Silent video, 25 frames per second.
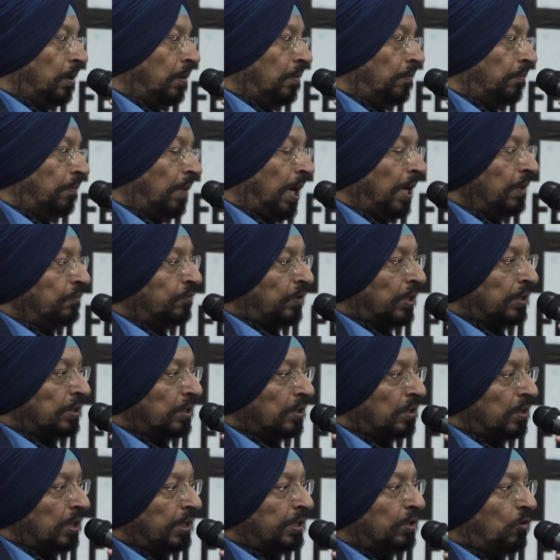My father
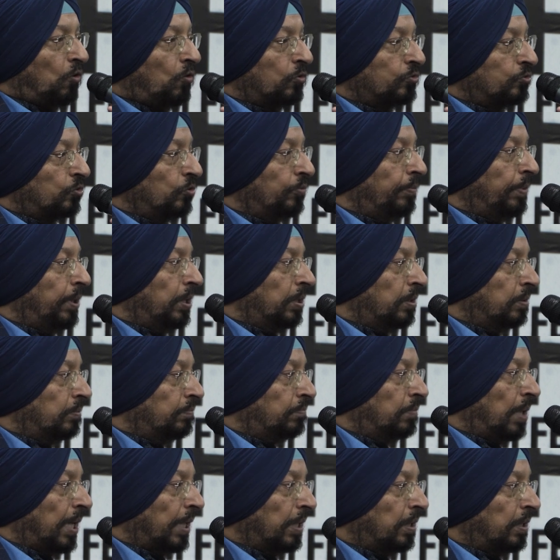had also
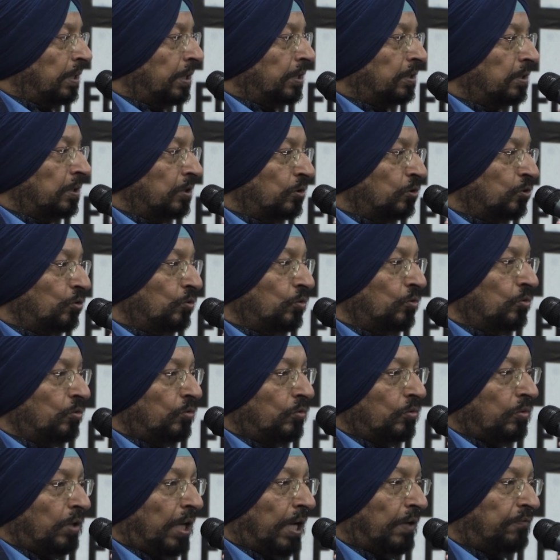migrated
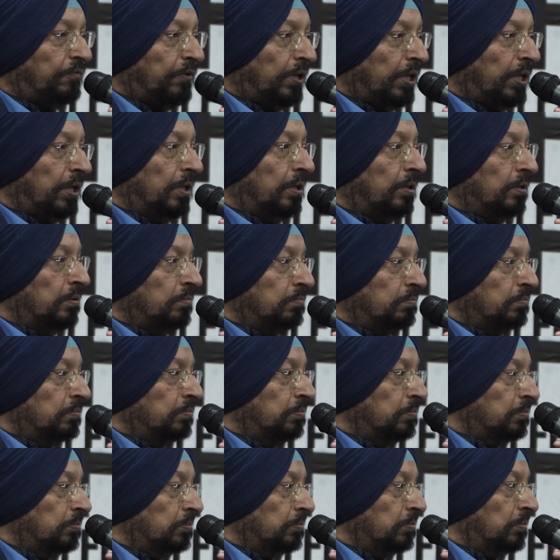to Africa,
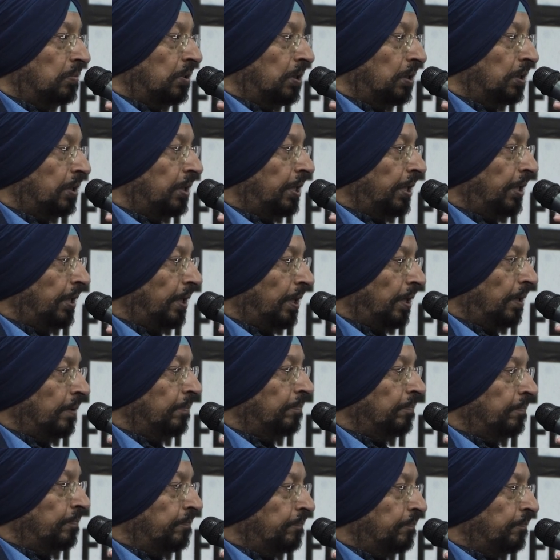in Kenya,
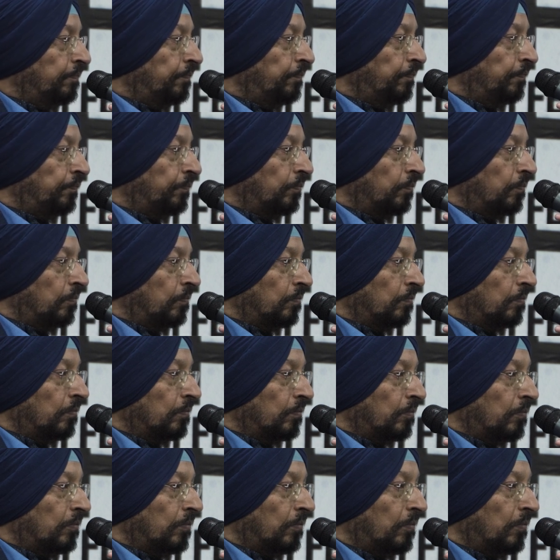
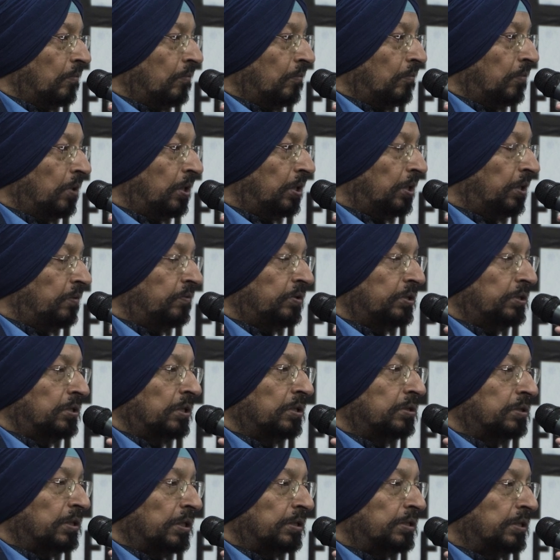when he was
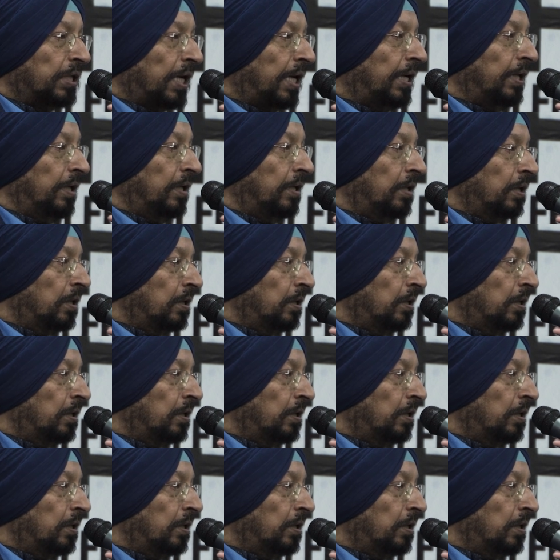just a child.